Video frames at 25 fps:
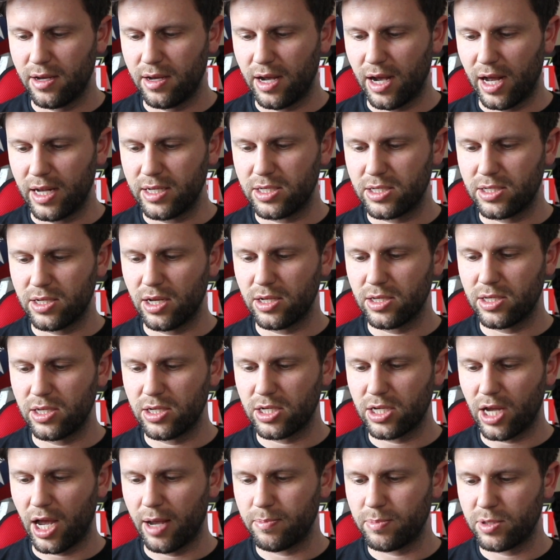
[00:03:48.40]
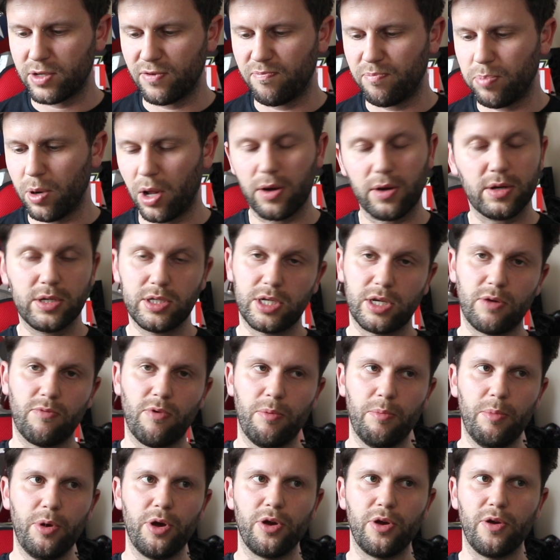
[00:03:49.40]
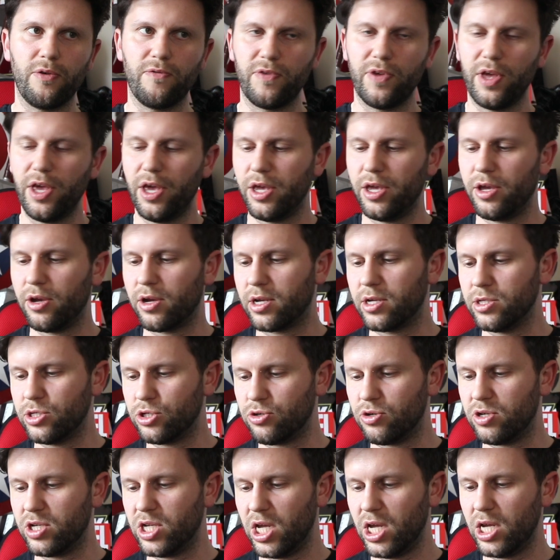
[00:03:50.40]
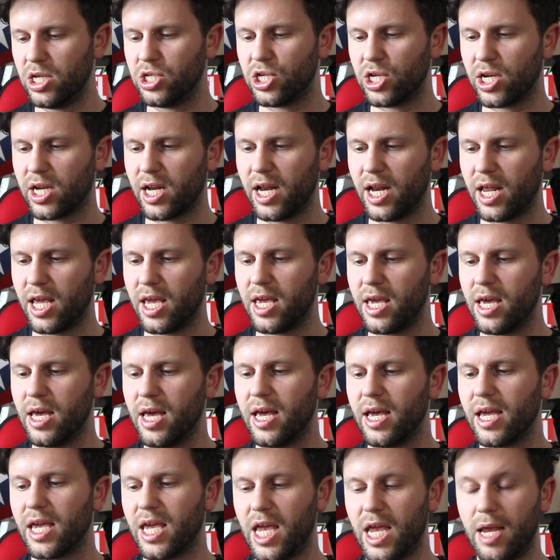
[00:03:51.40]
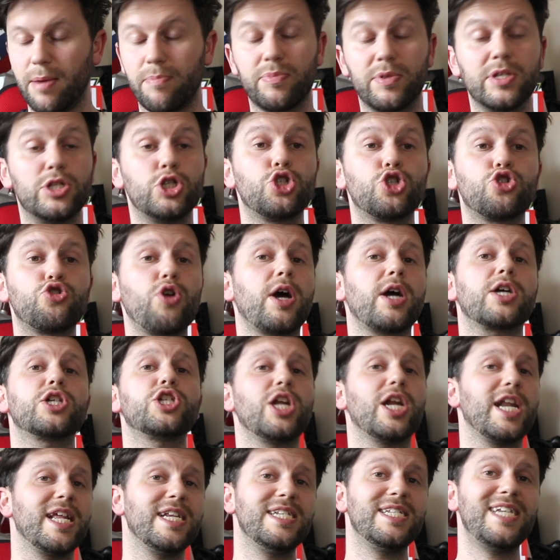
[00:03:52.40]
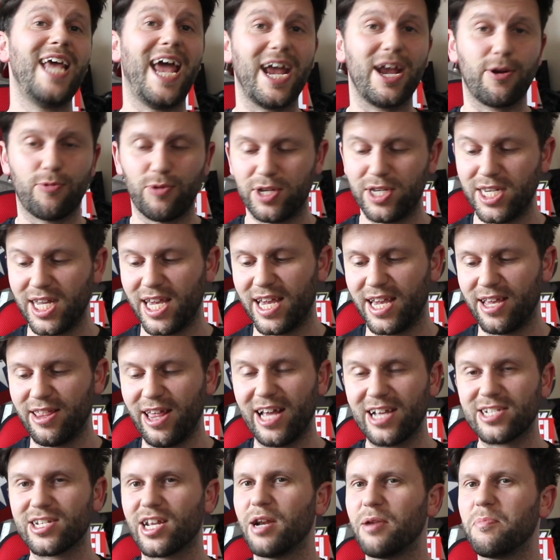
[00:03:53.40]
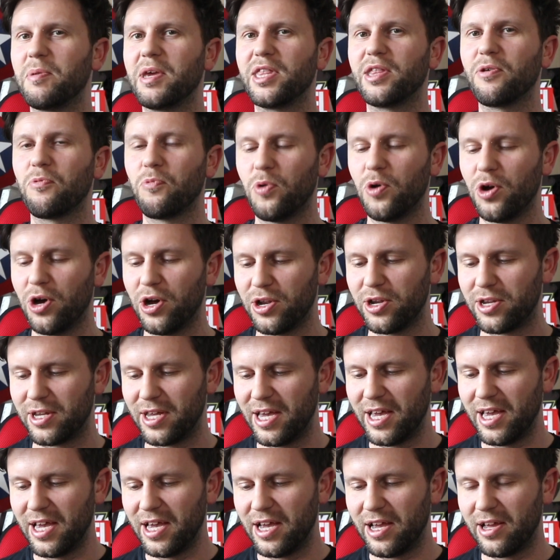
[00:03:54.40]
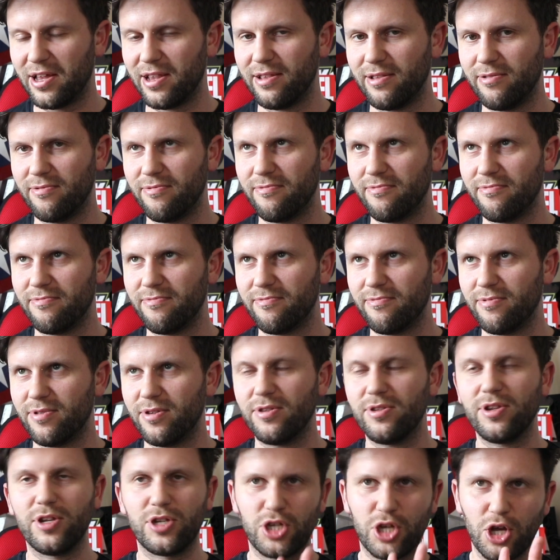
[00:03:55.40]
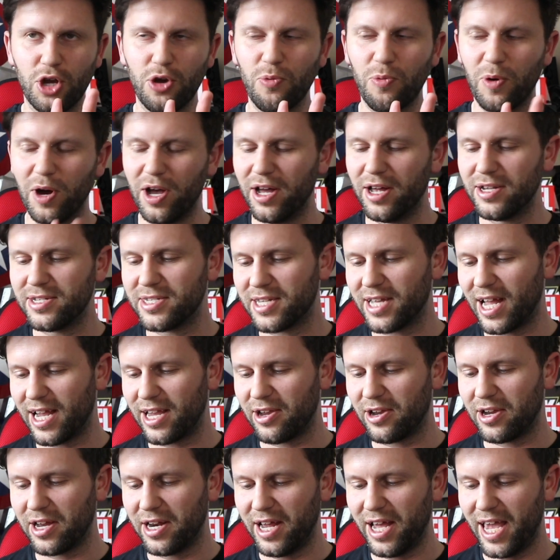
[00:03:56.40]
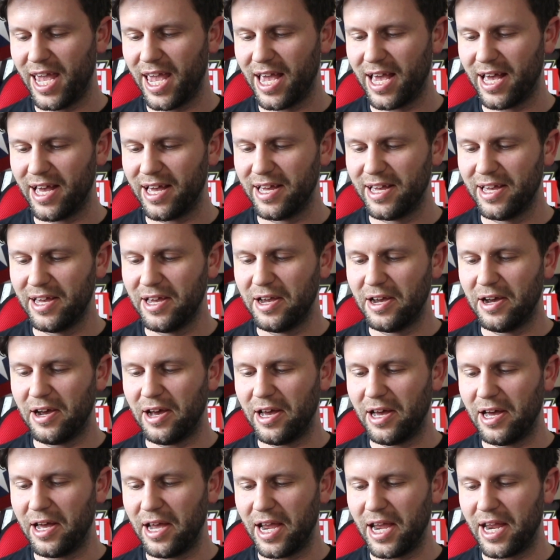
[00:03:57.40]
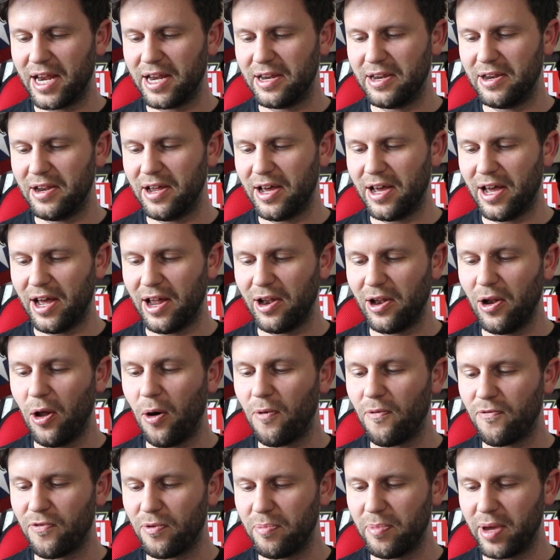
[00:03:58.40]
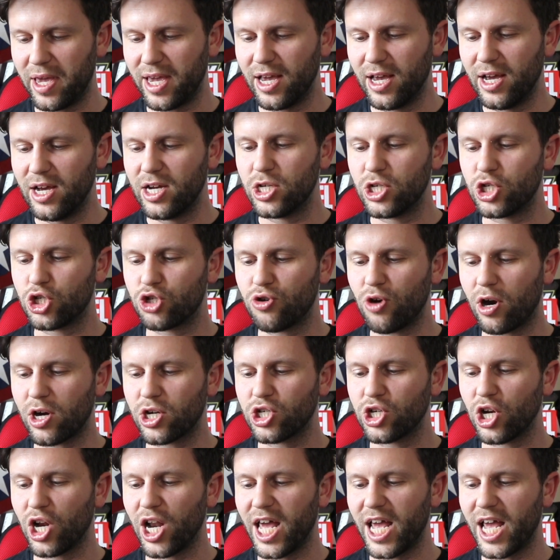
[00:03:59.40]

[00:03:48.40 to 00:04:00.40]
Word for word: and certain types of blocks you remove, you can strategically keep the structural integrity. That's going to be the word, the two words that you're going to hear uh, in uh, a lot from me, structural